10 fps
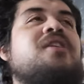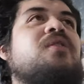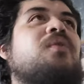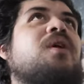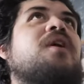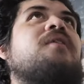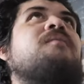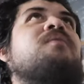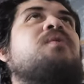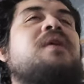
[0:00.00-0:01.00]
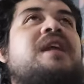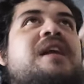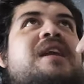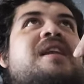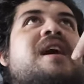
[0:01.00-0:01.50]
to where when
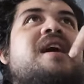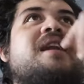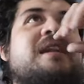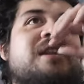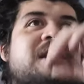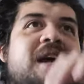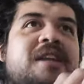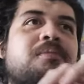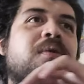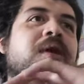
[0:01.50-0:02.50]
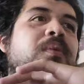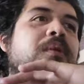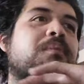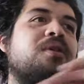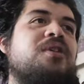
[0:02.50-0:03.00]
he died and his last breath
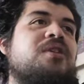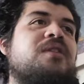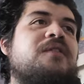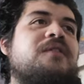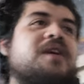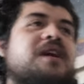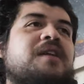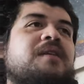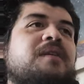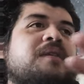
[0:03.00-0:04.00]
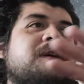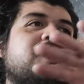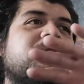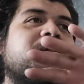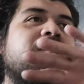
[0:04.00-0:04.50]
would push the fucking
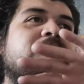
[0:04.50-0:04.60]
the